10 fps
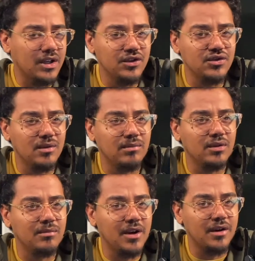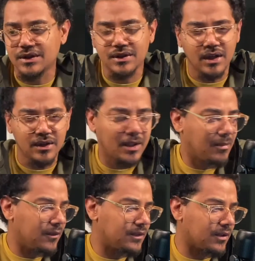a blueberry? They
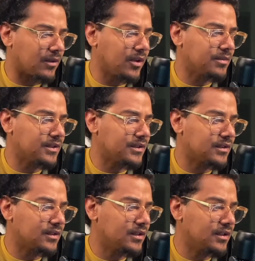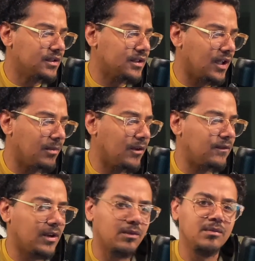both the Crips? They both
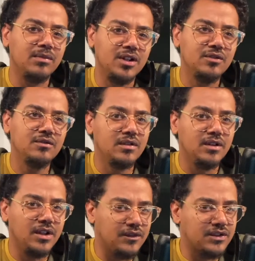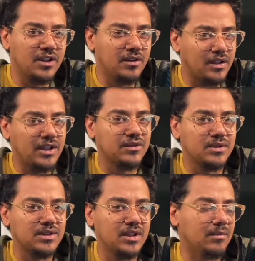fuck with blue? If so, then that's
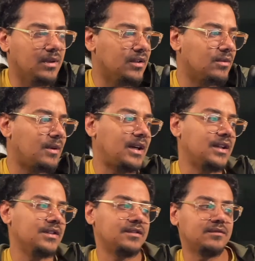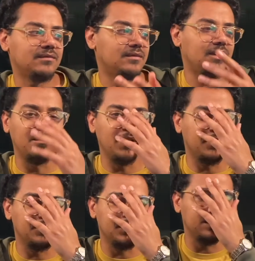what's up. Otherwise, don't make no
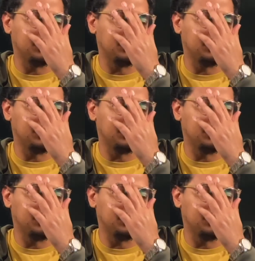sense to me.